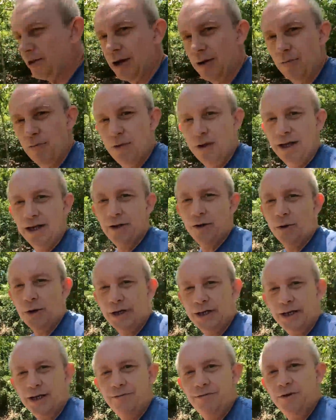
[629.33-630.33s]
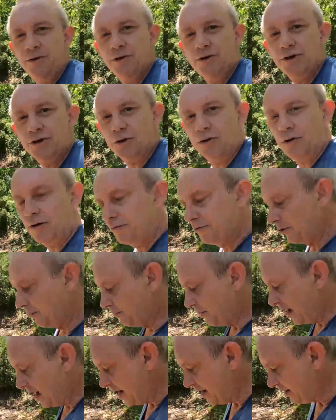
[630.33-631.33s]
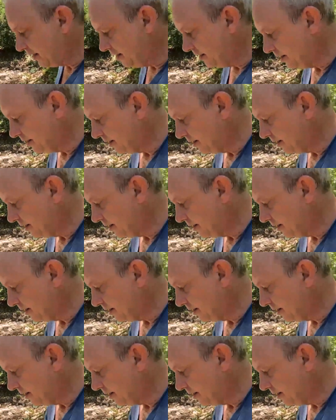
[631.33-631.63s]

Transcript: are they really going to give you the shirt off their back